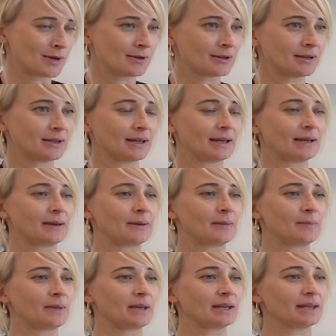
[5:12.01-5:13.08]
Foremarke,
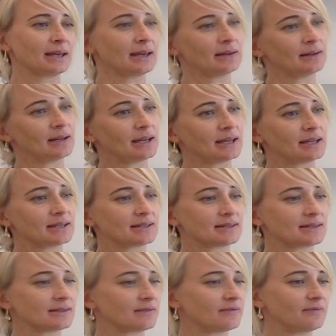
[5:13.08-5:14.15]
and again,
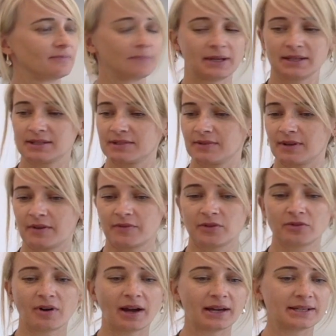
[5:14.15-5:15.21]
it's a
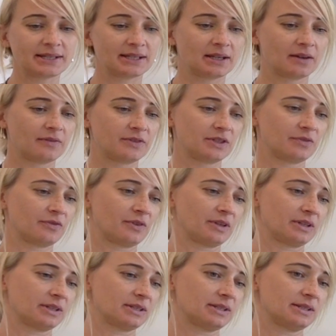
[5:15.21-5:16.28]
variety of
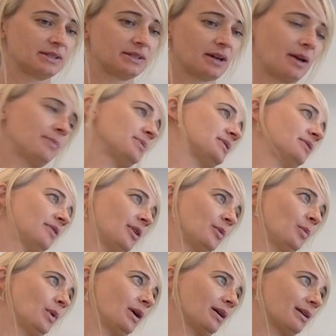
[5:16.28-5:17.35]
different types of
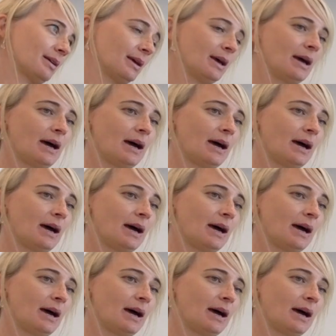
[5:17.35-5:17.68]
homework.